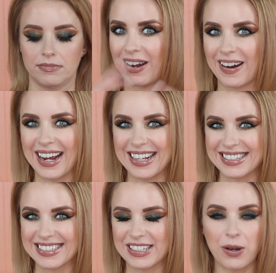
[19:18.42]
All right,
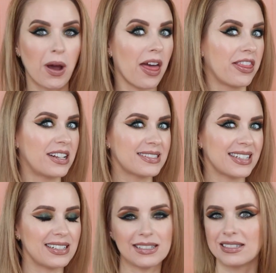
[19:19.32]
so this
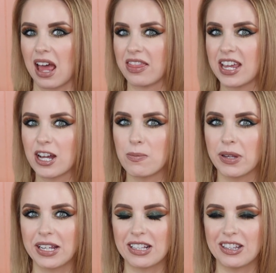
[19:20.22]
is the
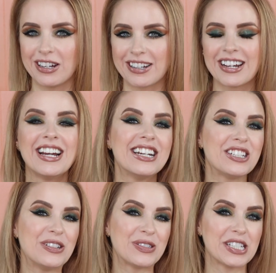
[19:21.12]
completed look
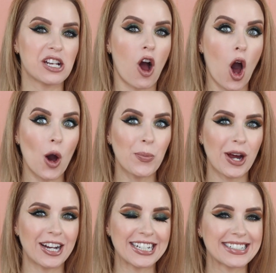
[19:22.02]
using all
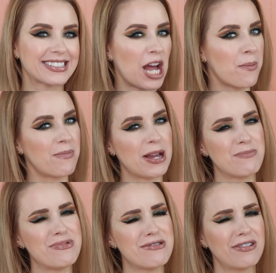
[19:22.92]
products that
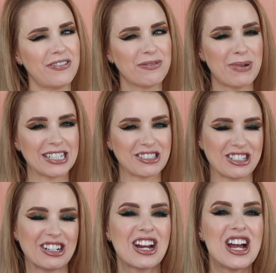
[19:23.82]
my beautiful
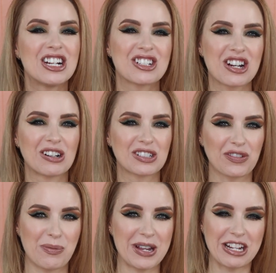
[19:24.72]
Buster chose
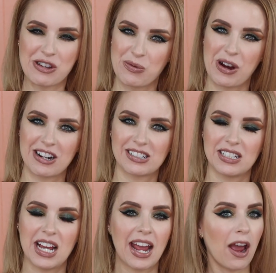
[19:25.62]
for me to wear
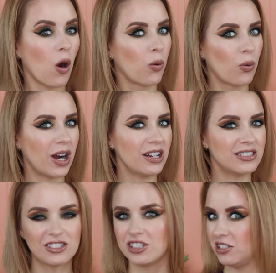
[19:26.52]
today. What
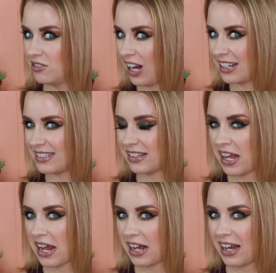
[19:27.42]
do you guys
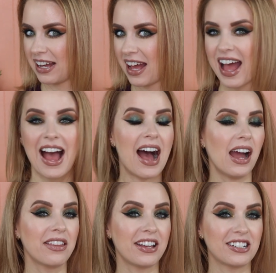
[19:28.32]
think?
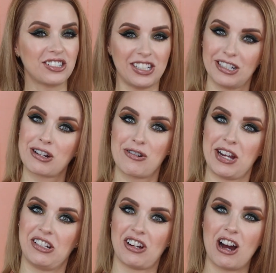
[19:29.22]
I think she did a
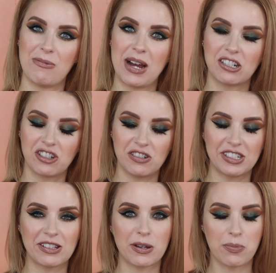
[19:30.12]
great job at
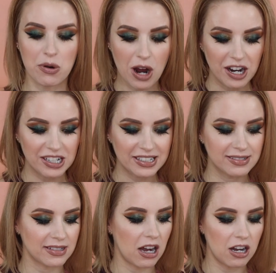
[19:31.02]
choosing the
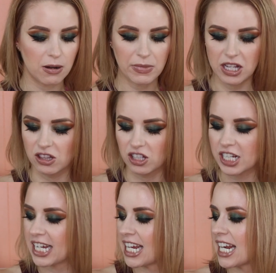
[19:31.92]
products um, in
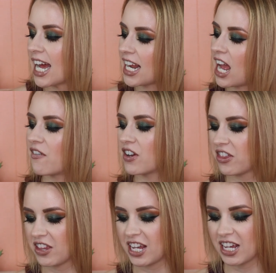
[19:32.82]
looking at
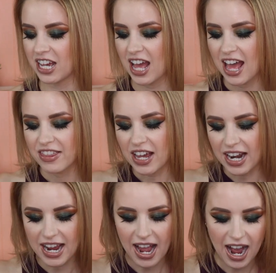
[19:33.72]
everything that
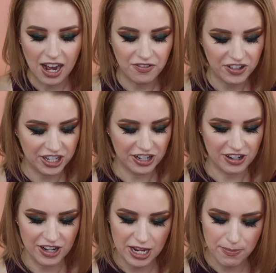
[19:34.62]
I have
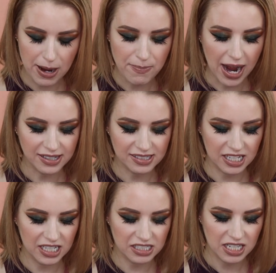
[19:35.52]
here in my
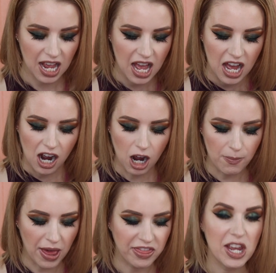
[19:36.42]
basket.
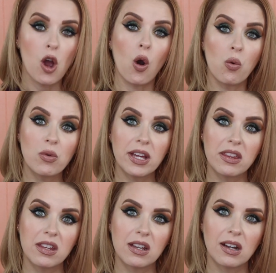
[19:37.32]
Um, the only
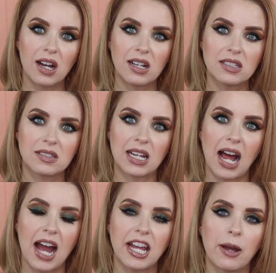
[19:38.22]
thing, guys, that
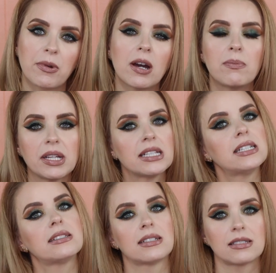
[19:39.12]
I am
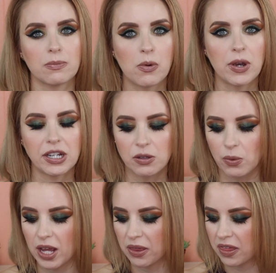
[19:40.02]
completely disappointed
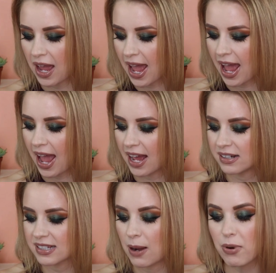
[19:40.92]
with
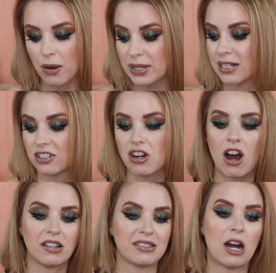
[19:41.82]
and I'm probably going to
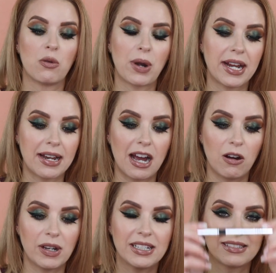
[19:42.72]
toss out right
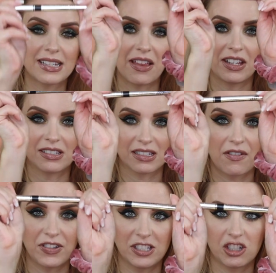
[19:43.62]
now is this
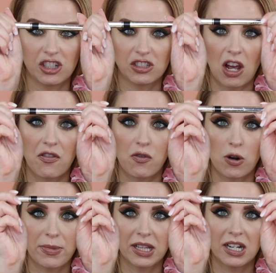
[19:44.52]
Physicians
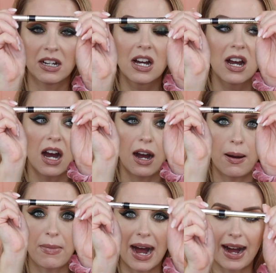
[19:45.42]
Formula
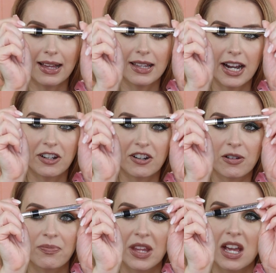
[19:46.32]
um, eyeliner.